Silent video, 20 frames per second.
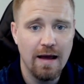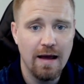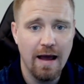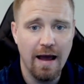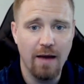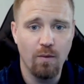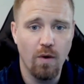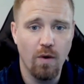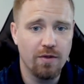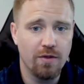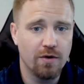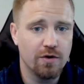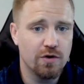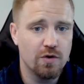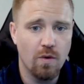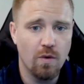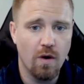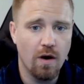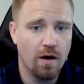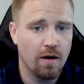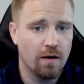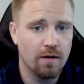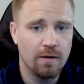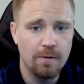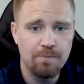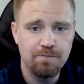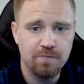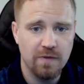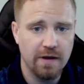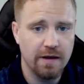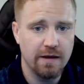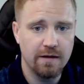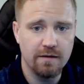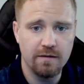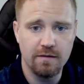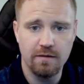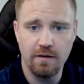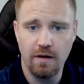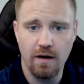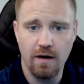And whether you are
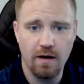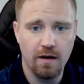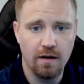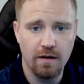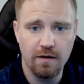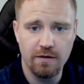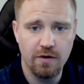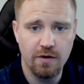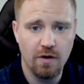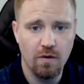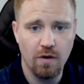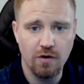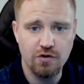in a